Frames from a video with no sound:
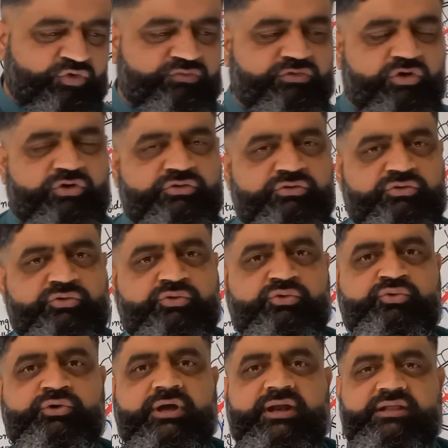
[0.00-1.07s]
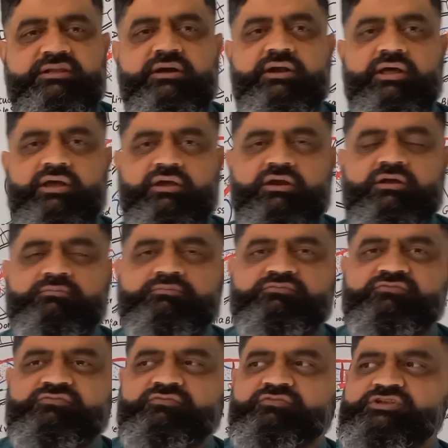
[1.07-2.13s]
move on to another
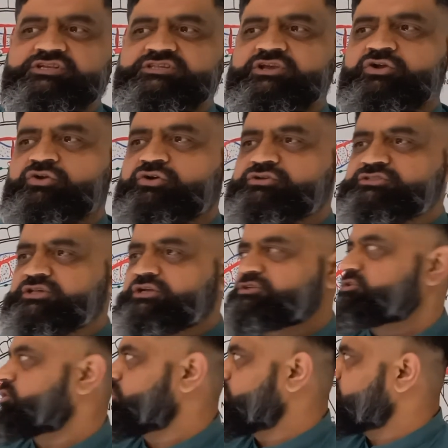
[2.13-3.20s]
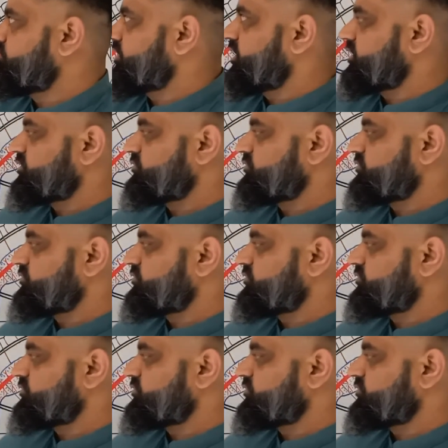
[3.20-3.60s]
diagram, which is a cross section of an